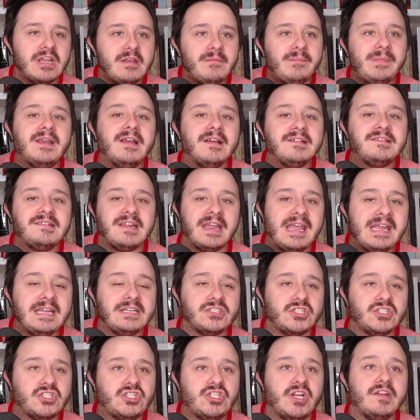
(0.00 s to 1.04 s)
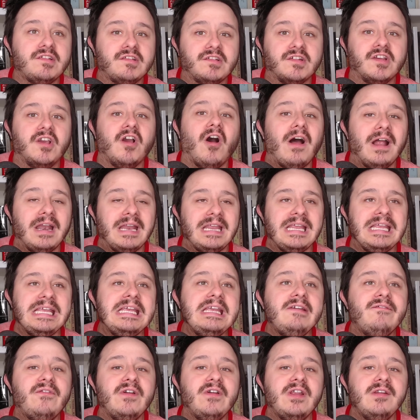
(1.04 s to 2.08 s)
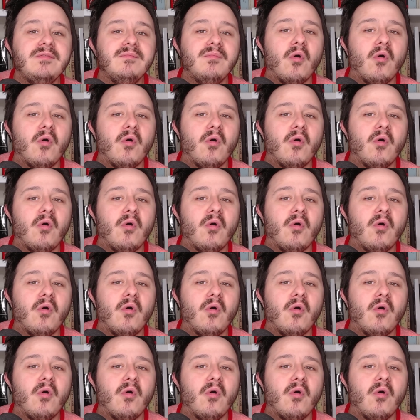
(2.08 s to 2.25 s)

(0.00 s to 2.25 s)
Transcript: because it just got even